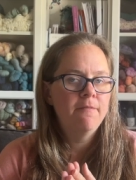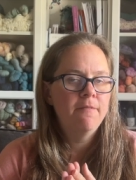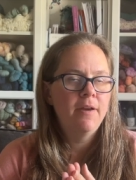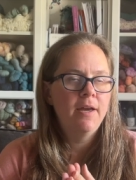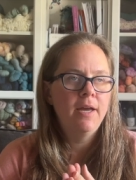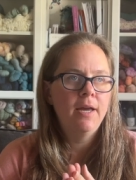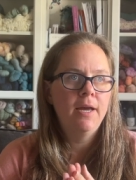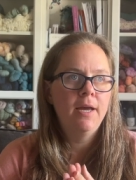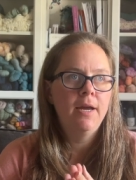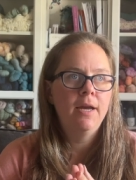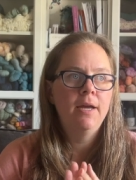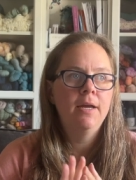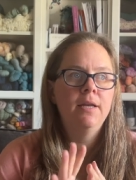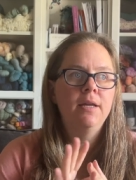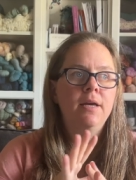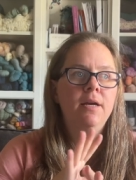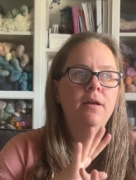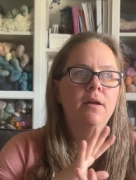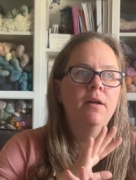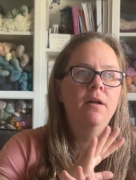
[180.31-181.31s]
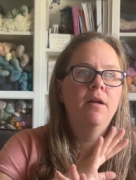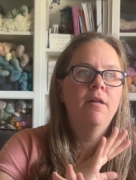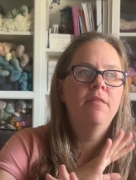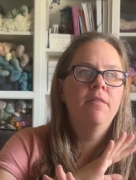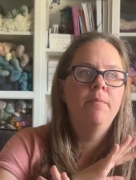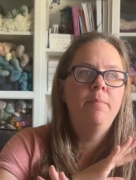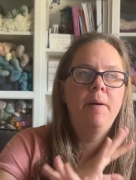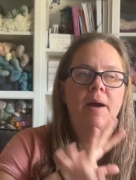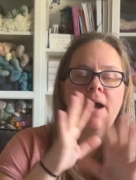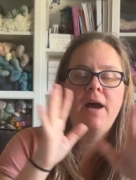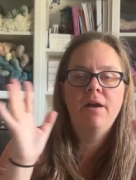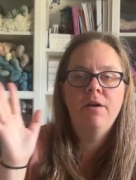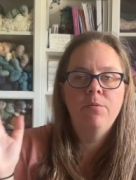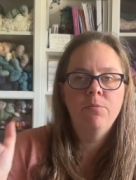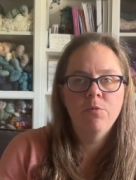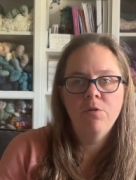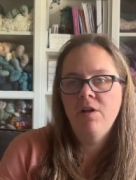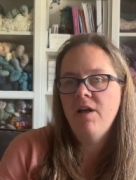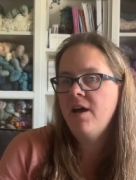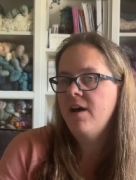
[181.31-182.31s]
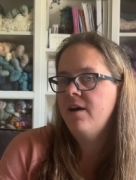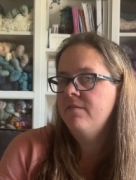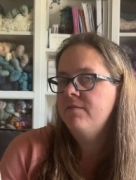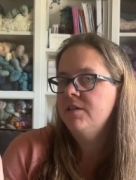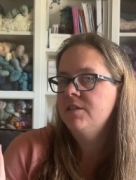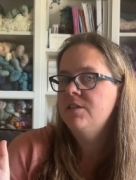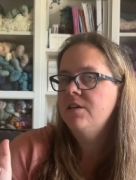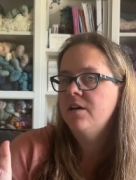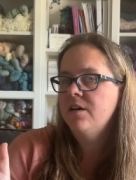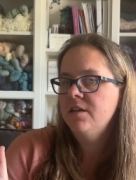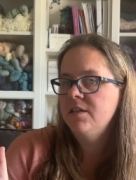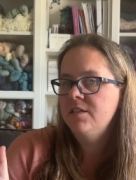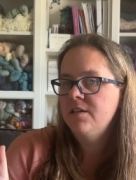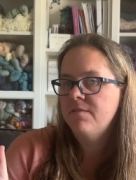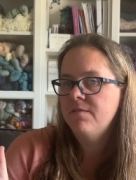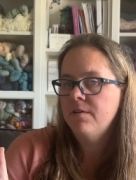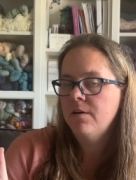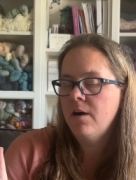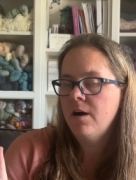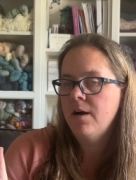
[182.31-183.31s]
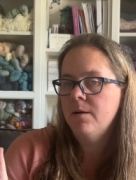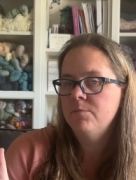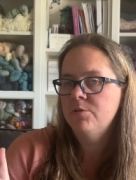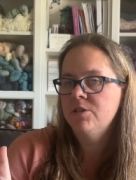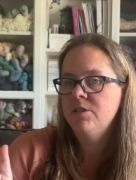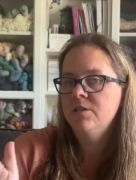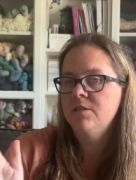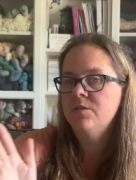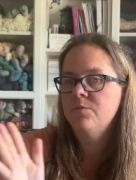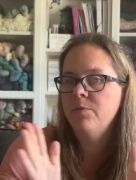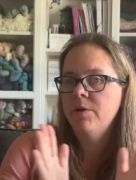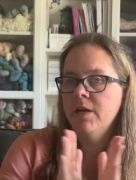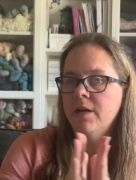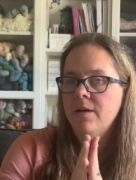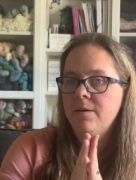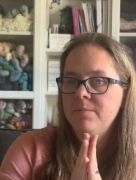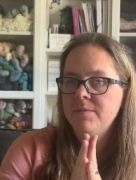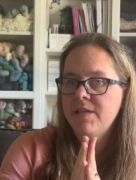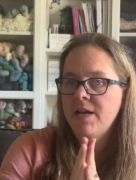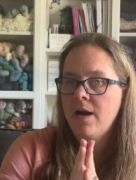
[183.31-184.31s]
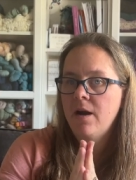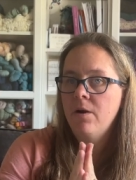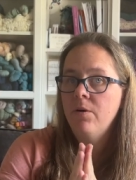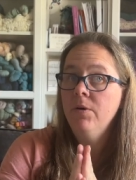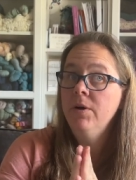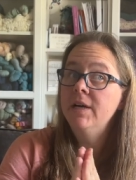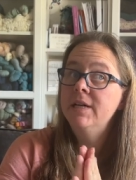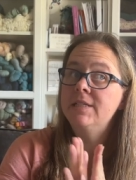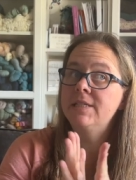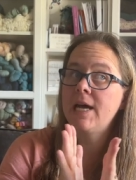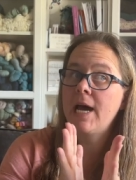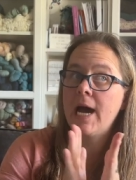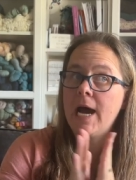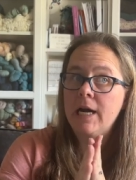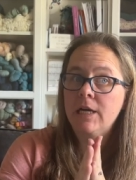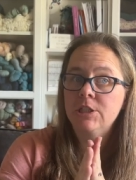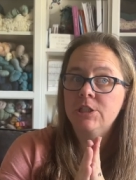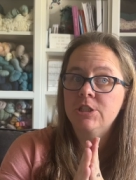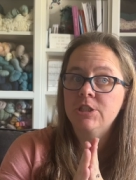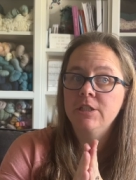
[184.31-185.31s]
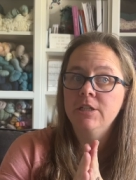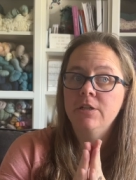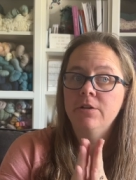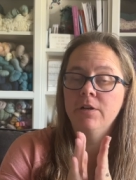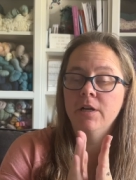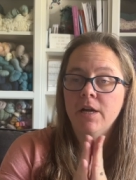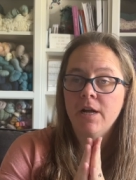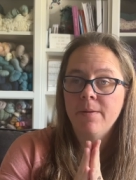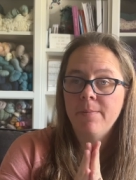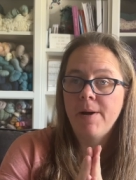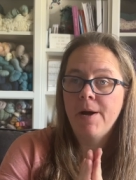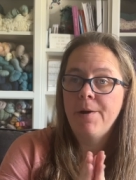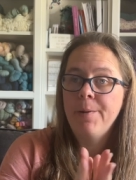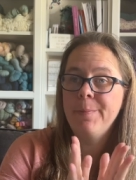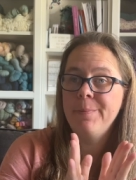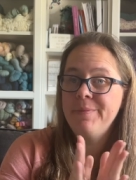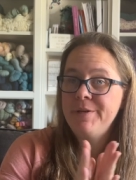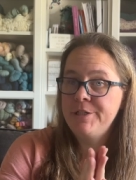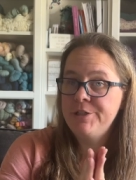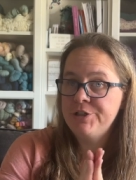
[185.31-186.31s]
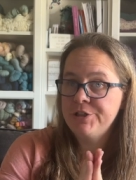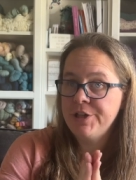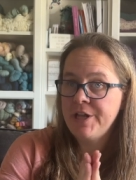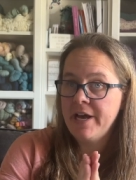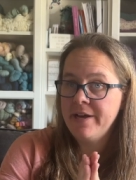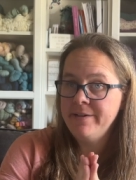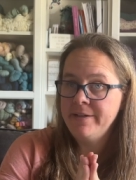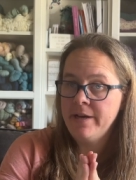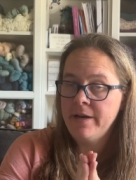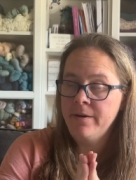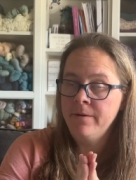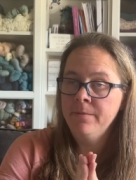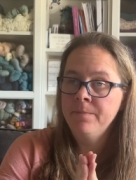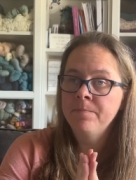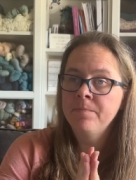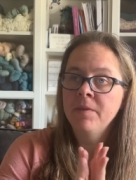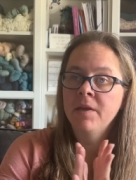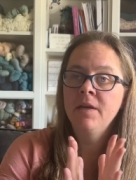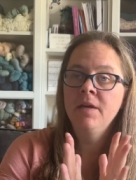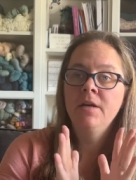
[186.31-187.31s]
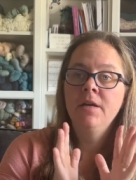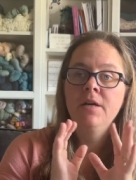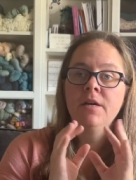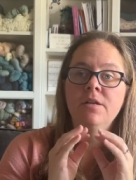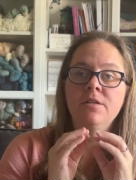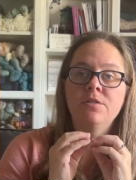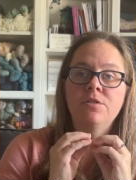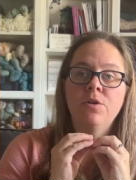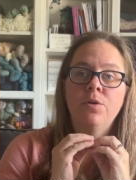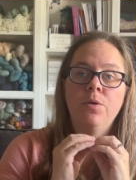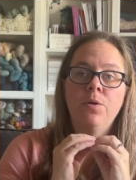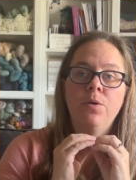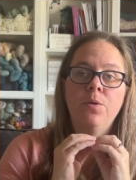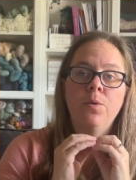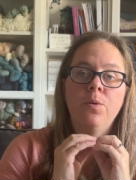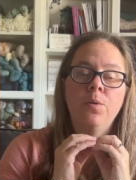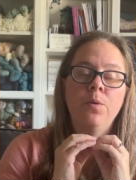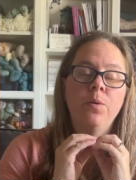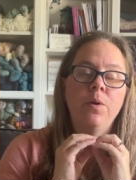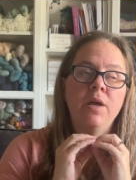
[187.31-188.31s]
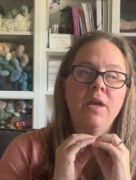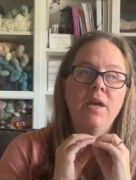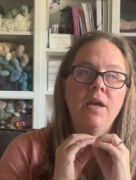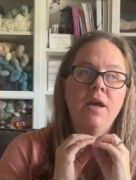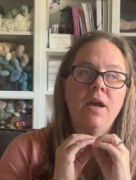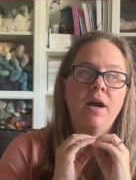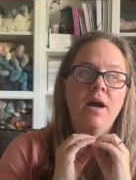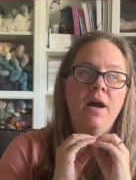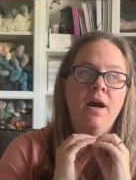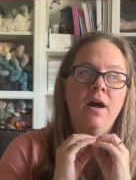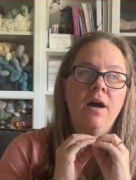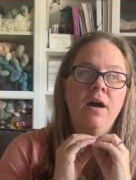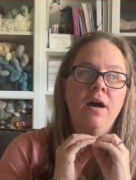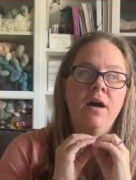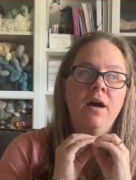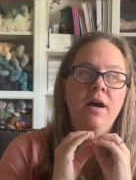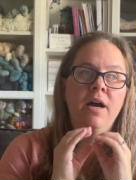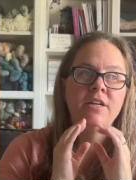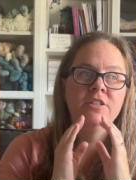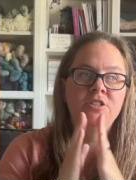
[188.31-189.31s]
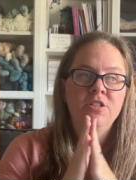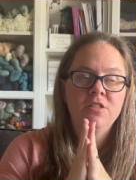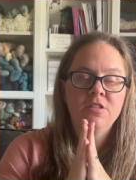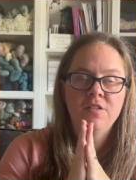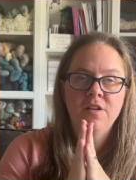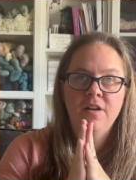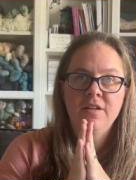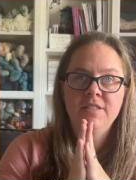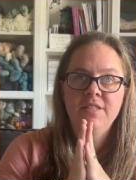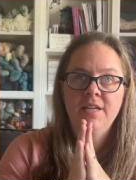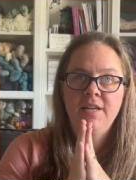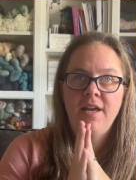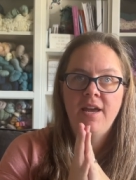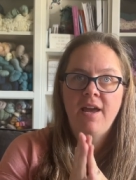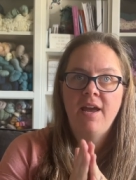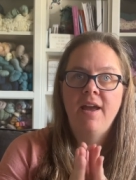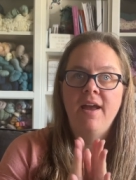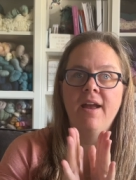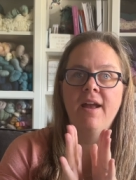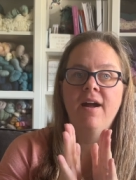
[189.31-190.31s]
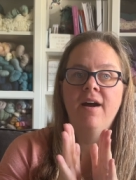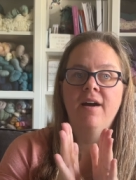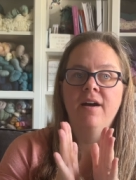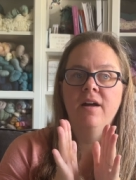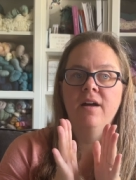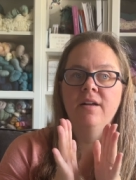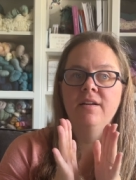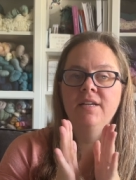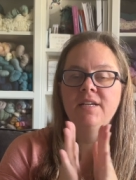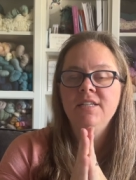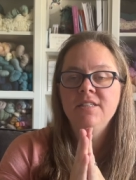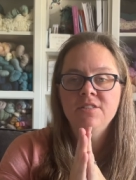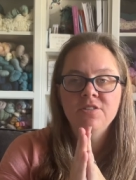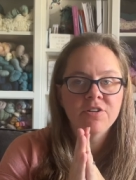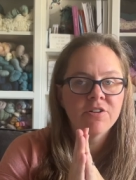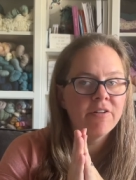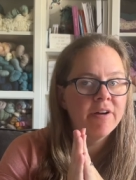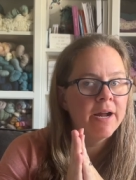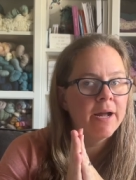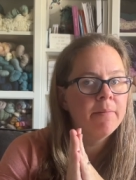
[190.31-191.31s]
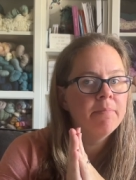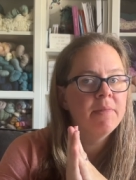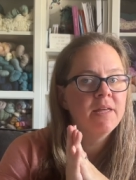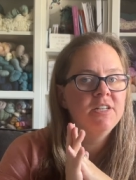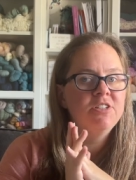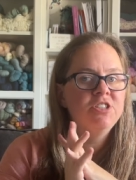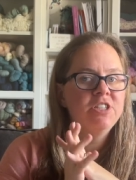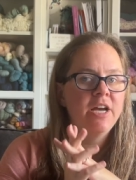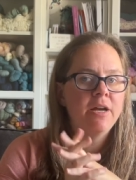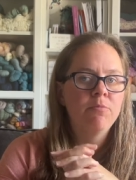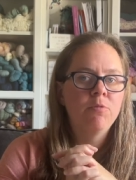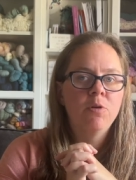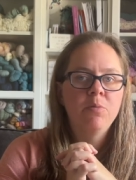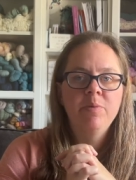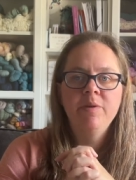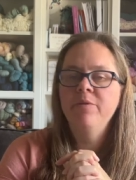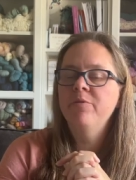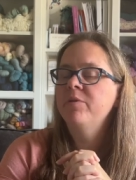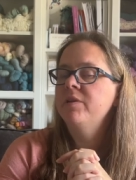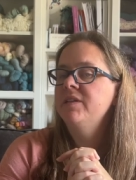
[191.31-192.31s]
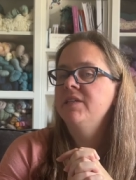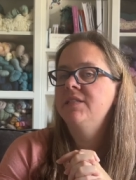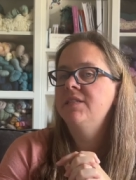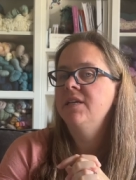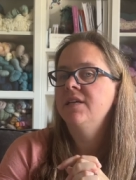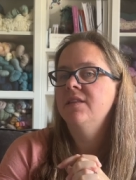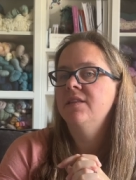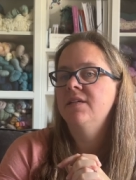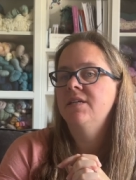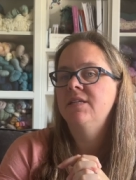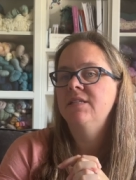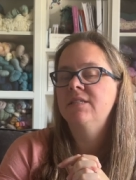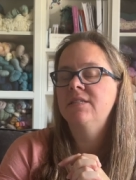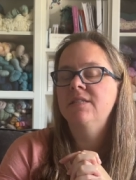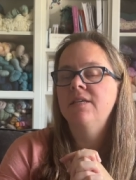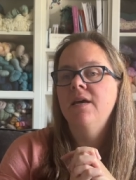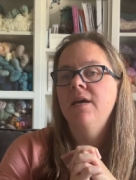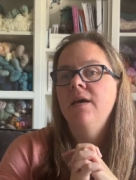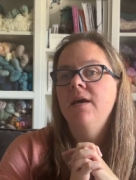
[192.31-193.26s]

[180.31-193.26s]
fade. The pattern will have a ton of different options when it comes out. It's actually gonna come out mid-July now. So uh, I just saw today on Instagram that Jen will be releasing this